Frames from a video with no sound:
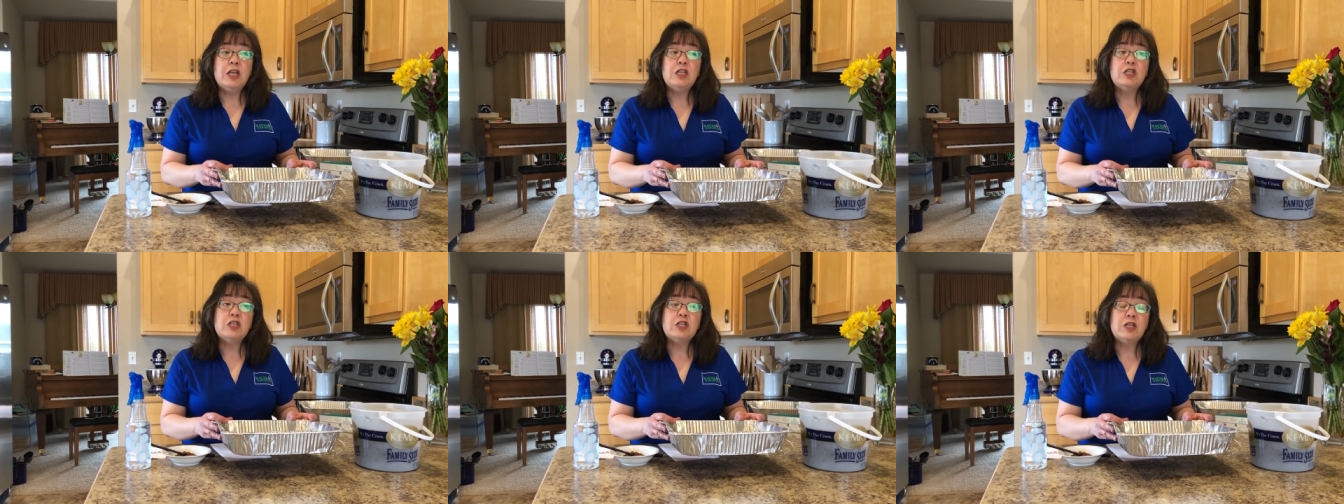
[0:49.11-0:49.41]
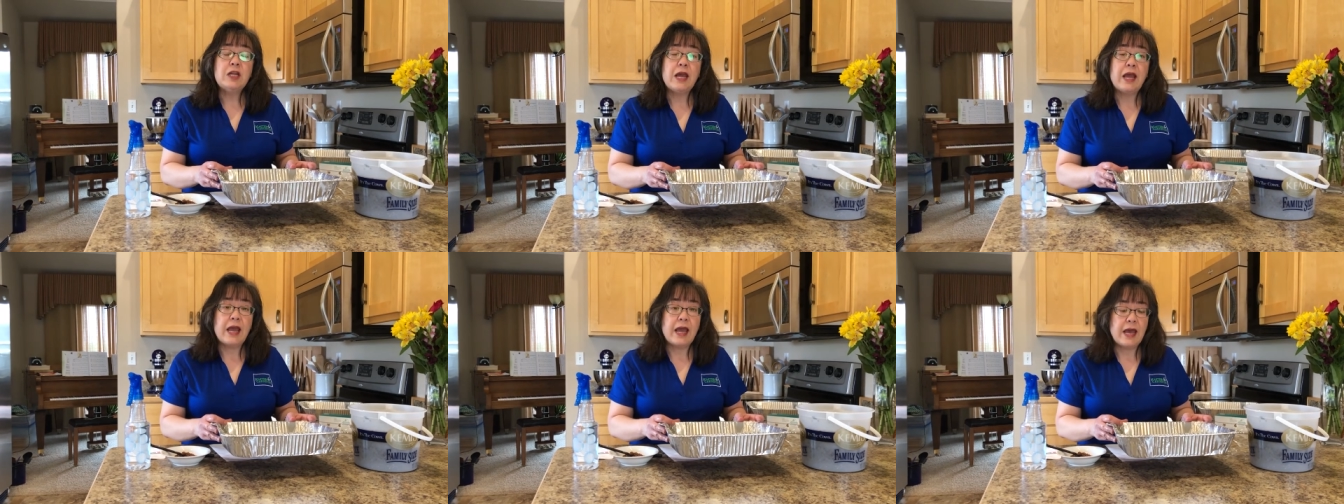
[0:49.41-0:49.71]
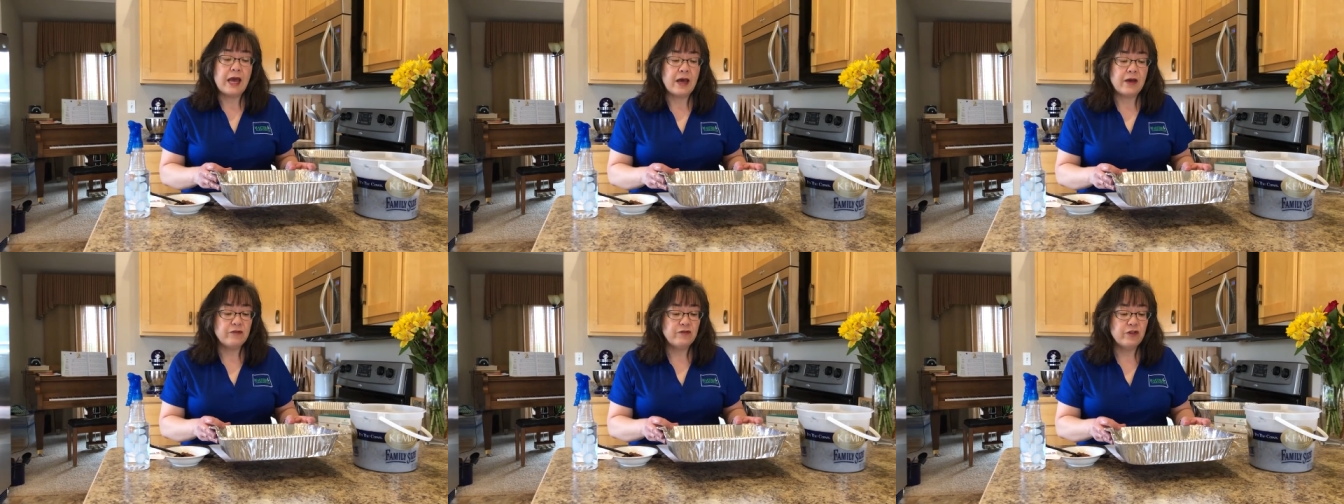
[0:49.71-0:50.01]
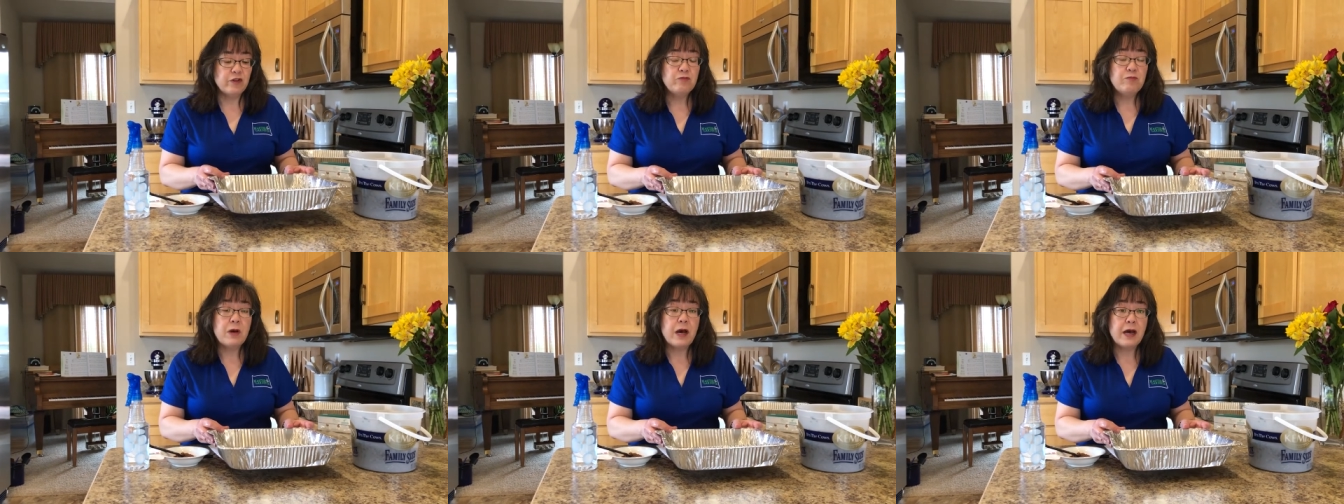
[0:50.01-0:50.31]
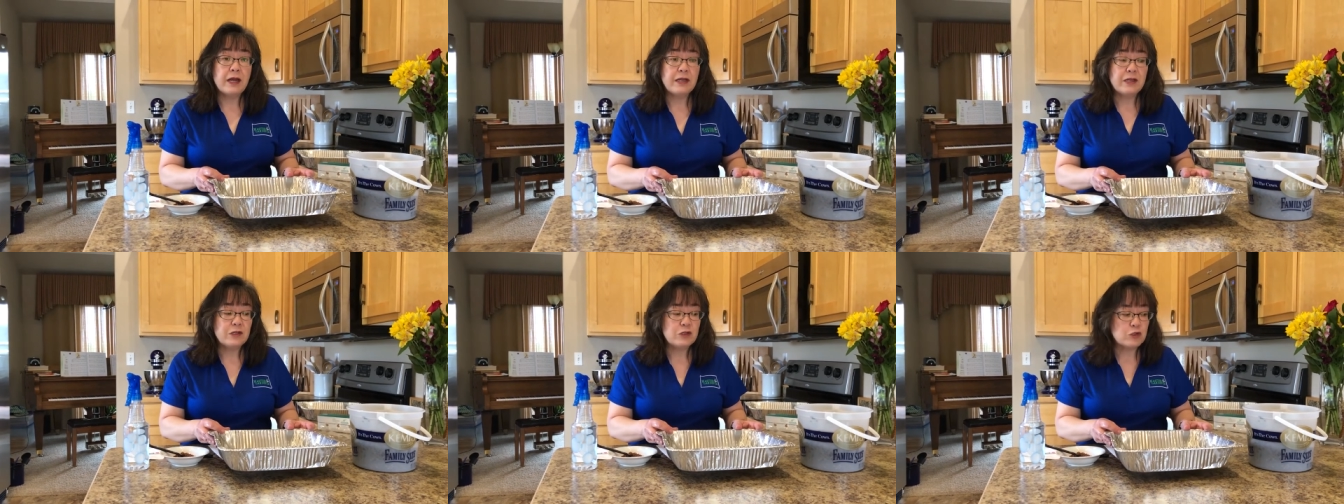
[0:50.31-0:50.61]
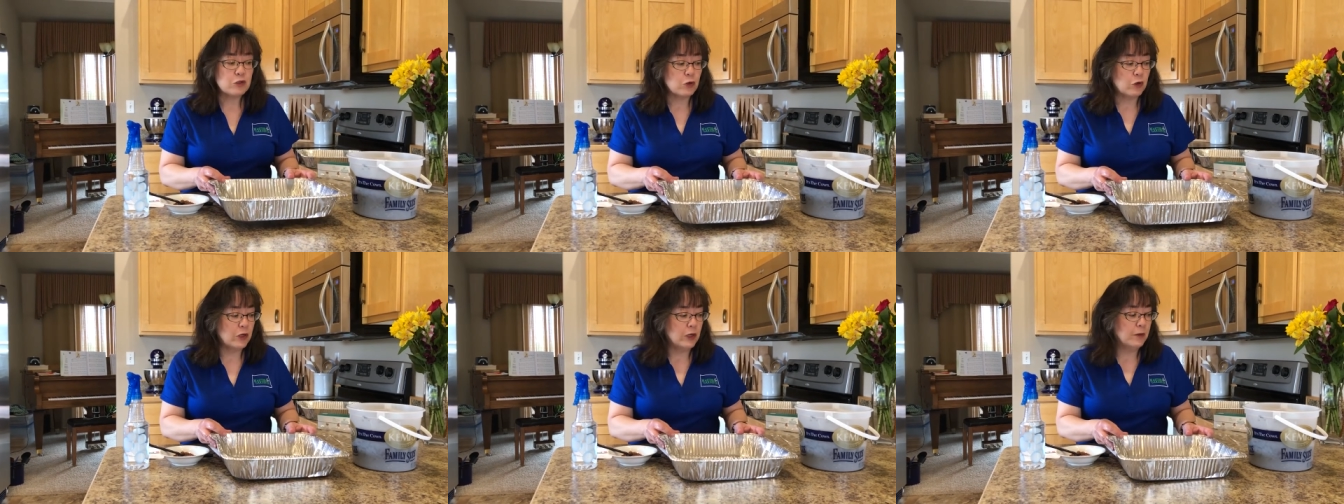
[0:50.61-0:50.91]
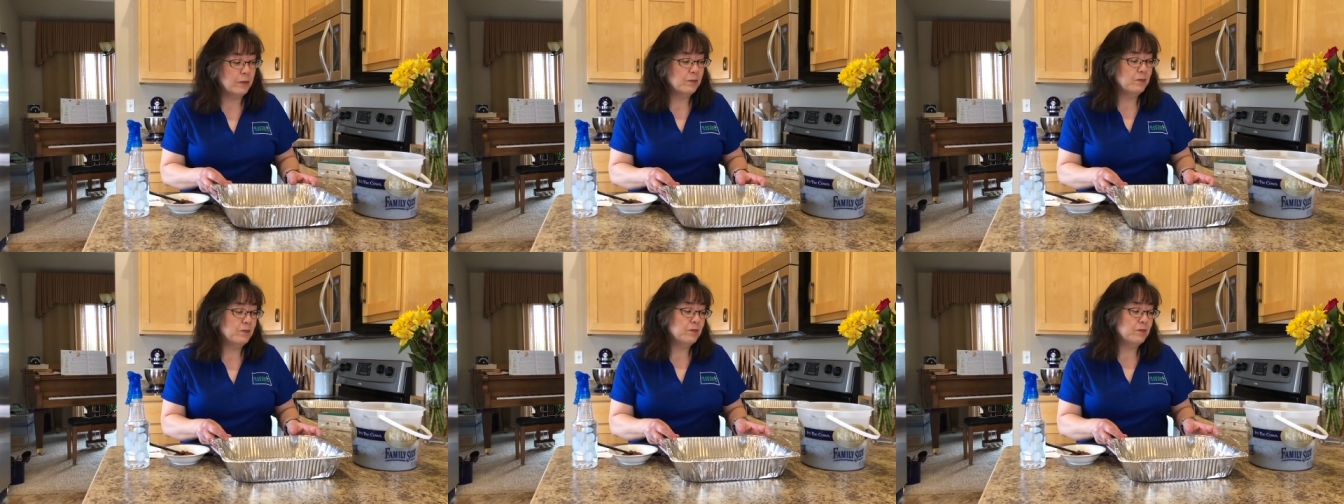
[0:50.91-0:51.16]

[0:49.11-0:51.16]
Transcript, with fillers: inch and a half of potting soil.